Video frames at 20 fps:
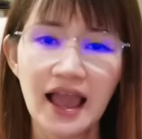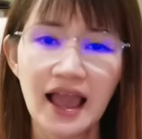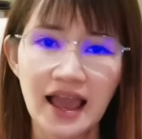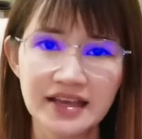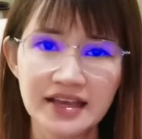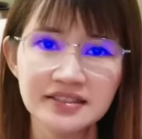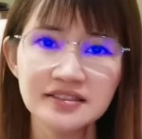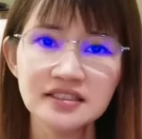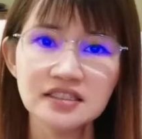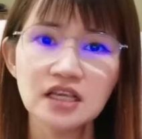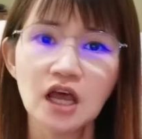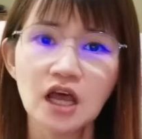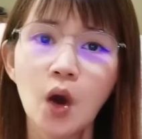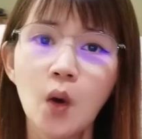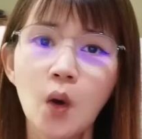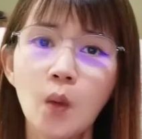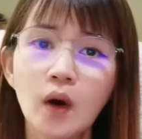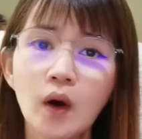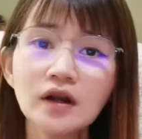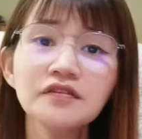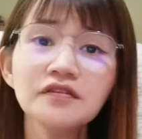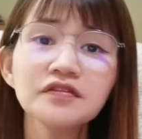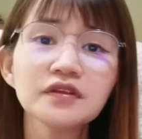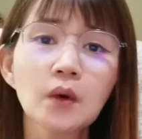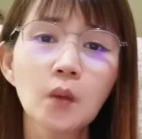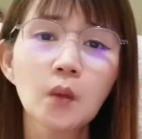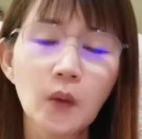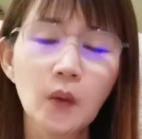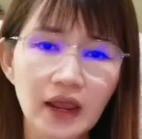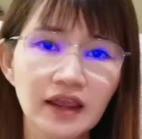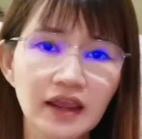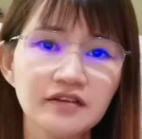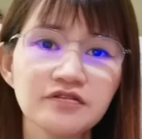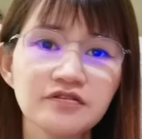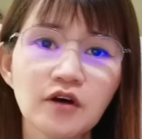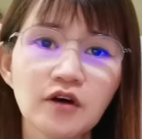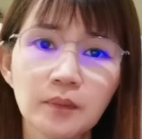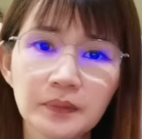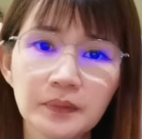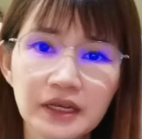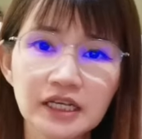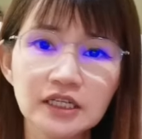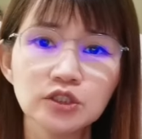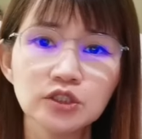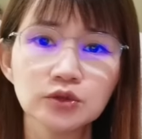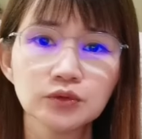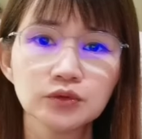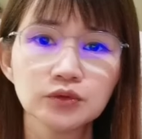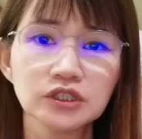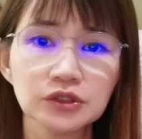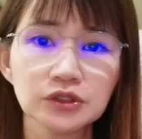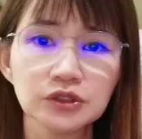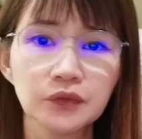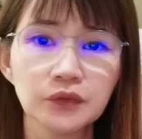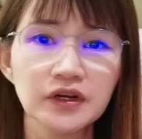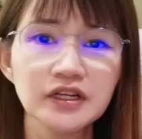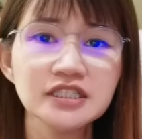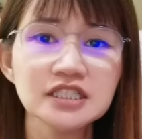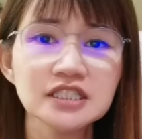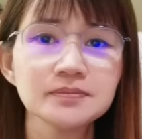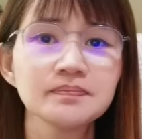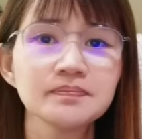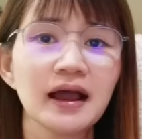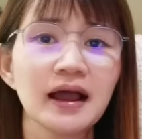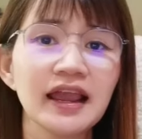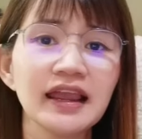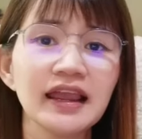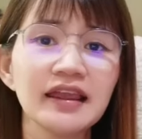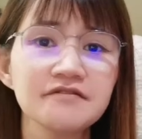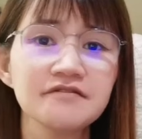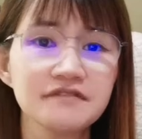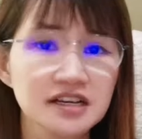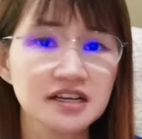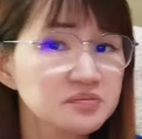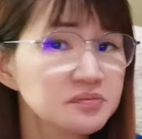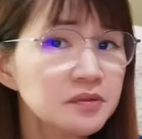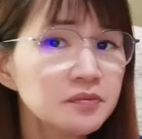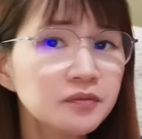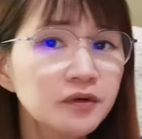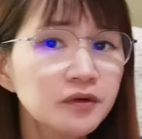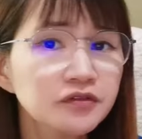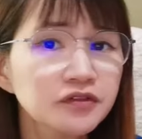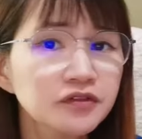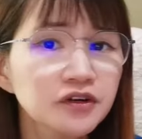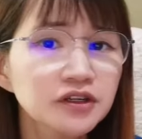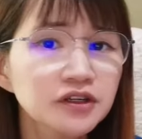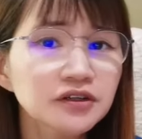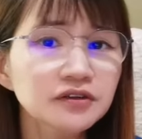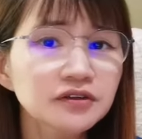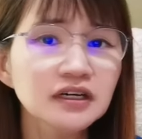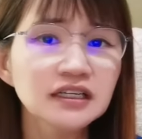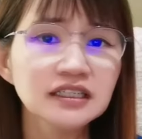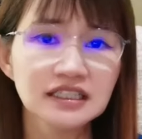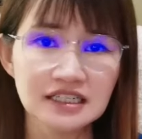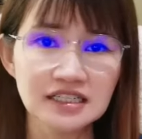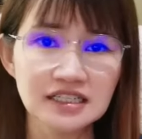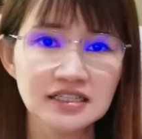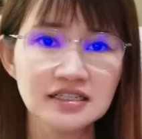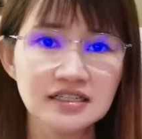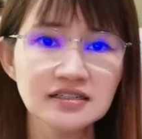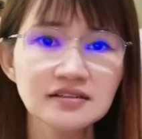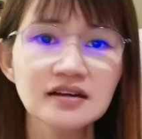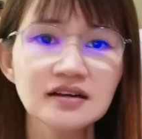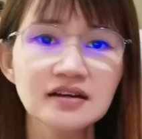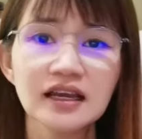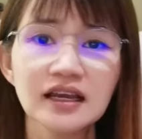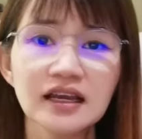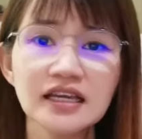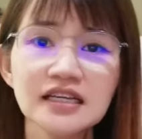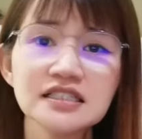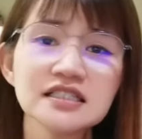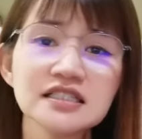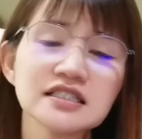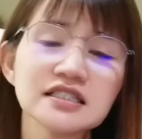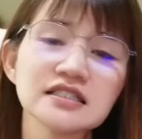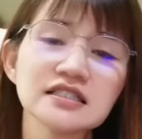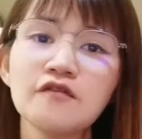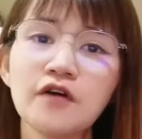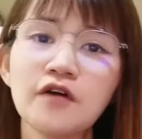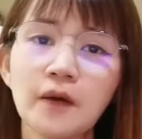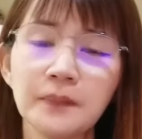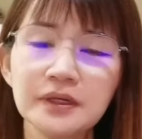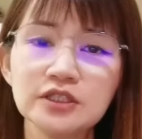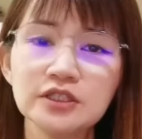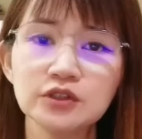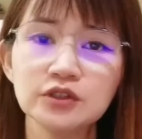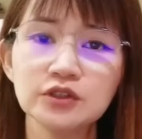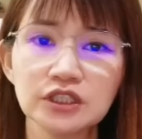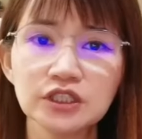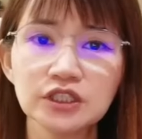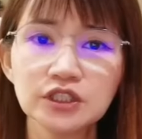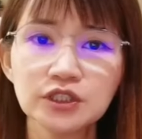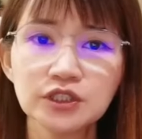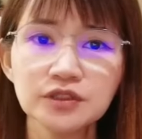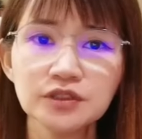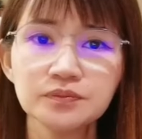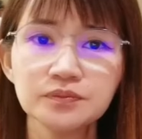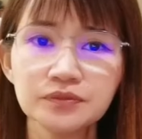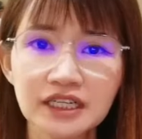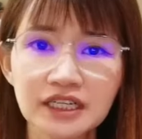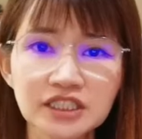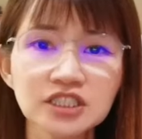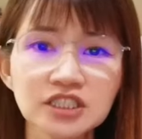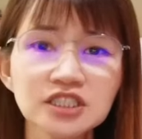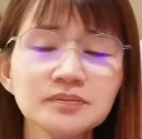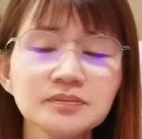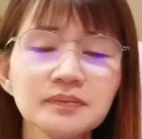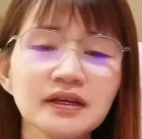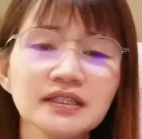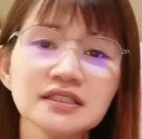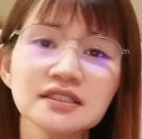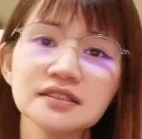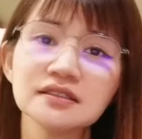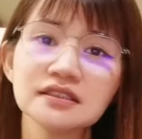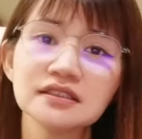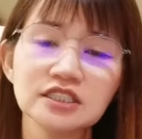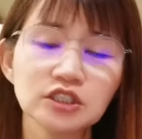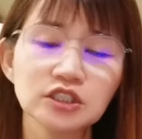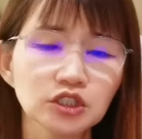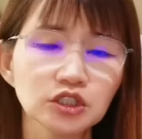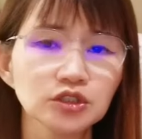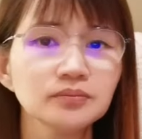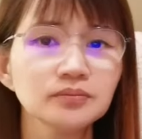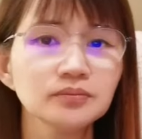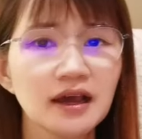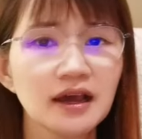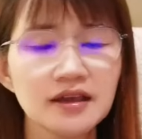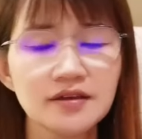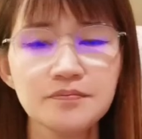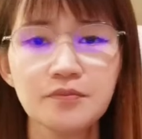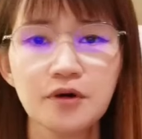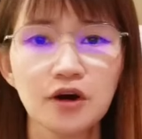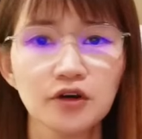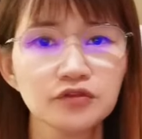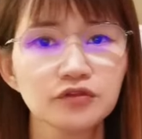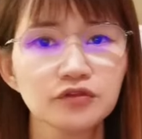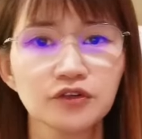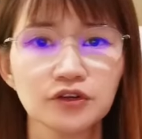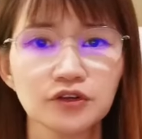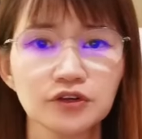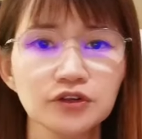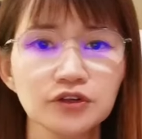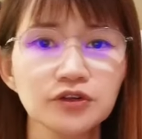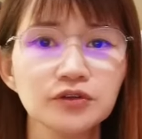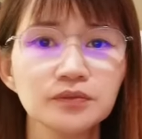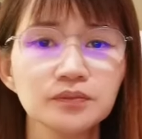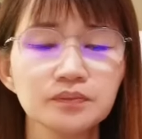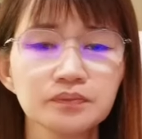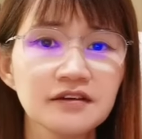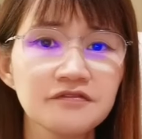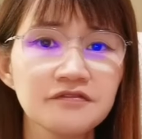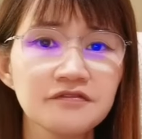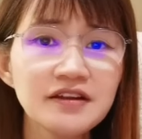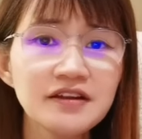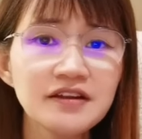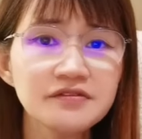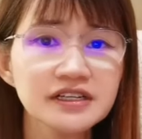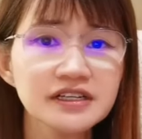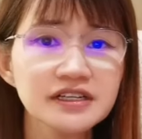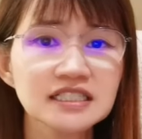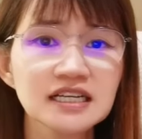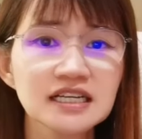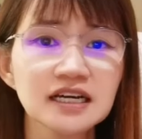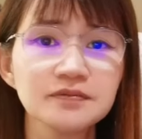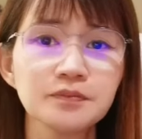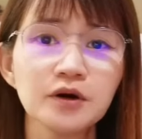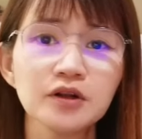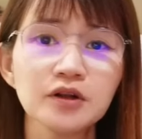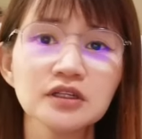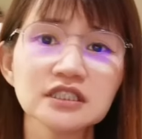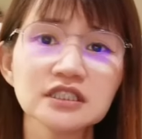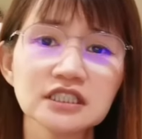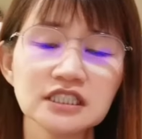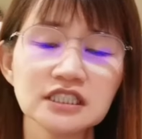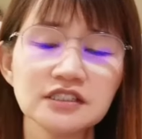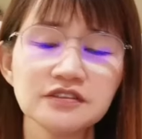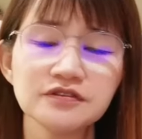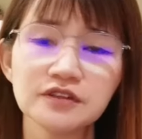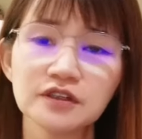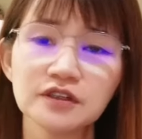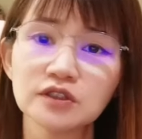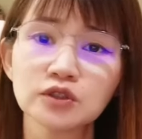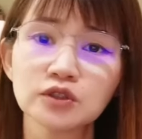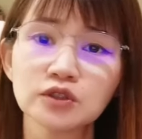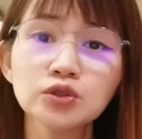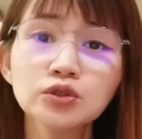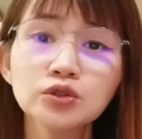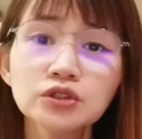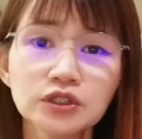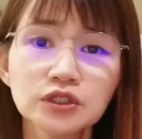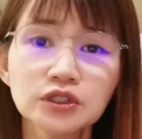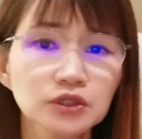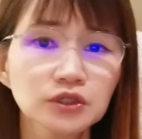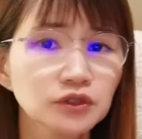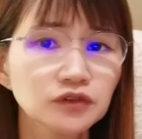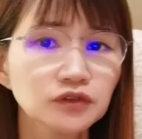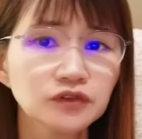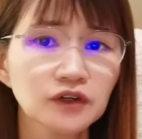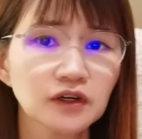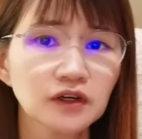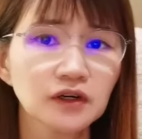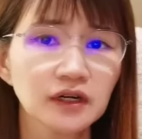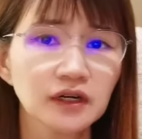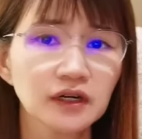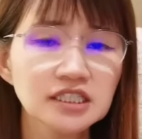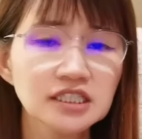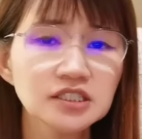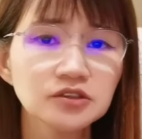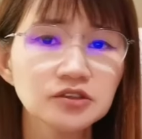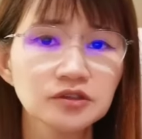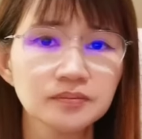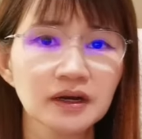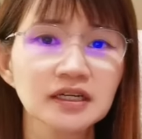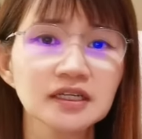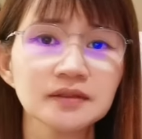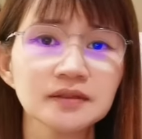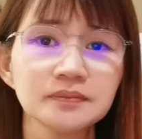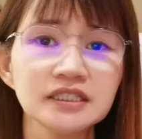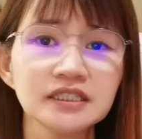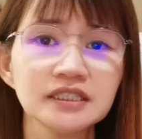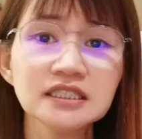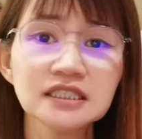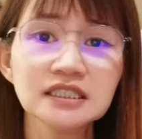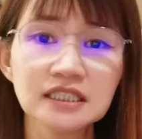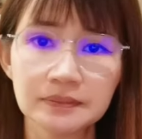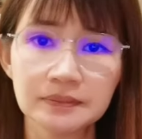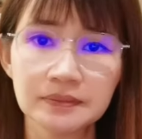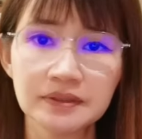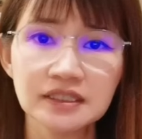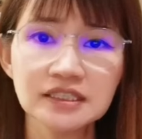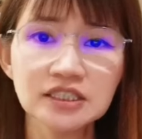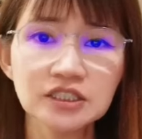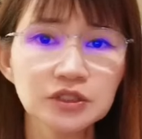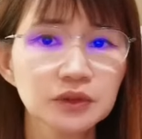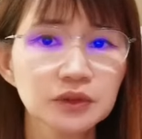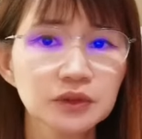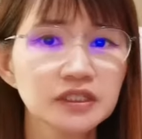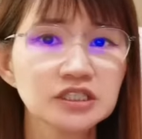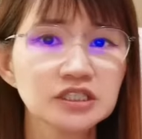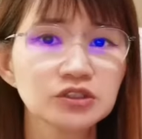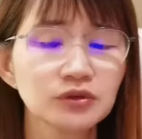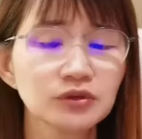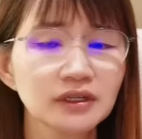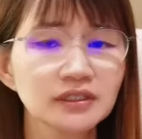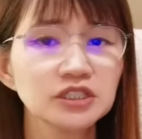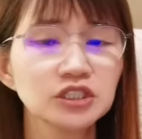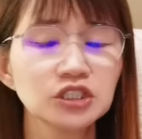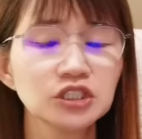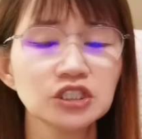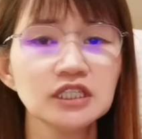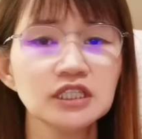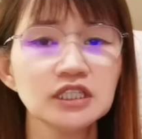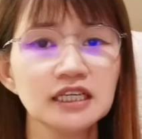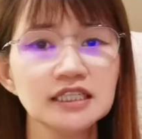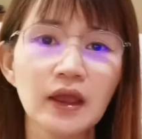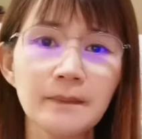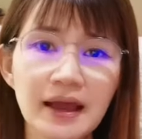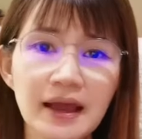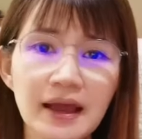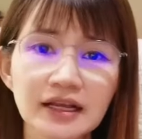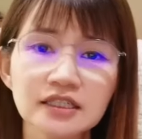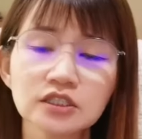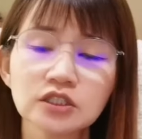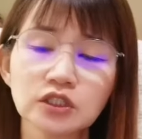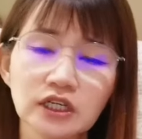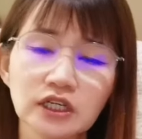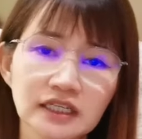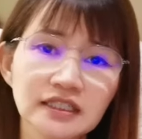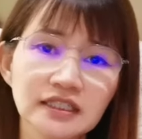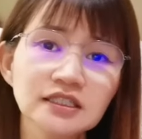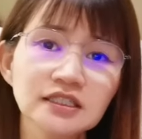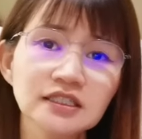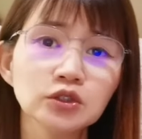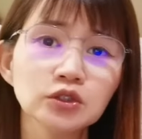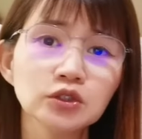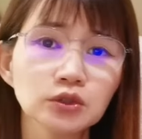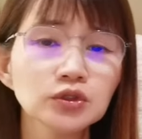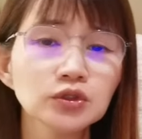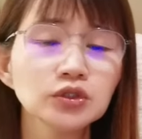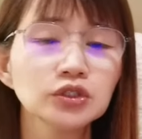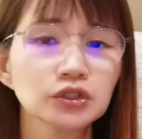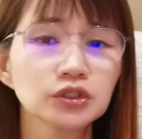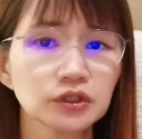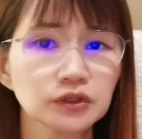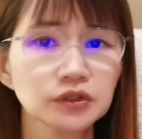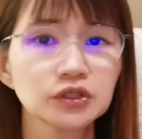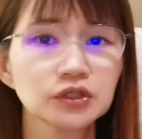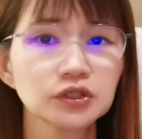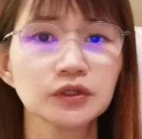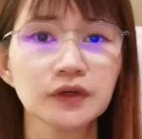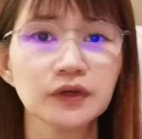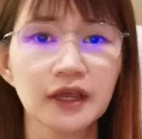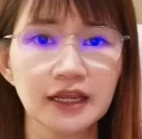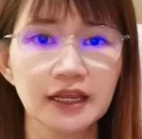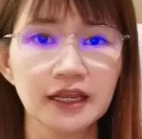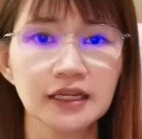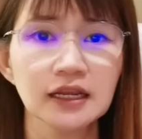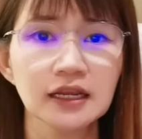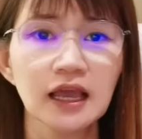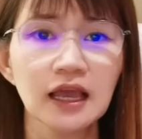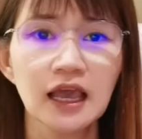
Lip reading: Hence, one of the ways for me to de-risk my investment portfolio this year is for me to include precious metal into my portfolio. The Fed rate cut policy for 2024 is remarkably similar to its strategy way back in 2008.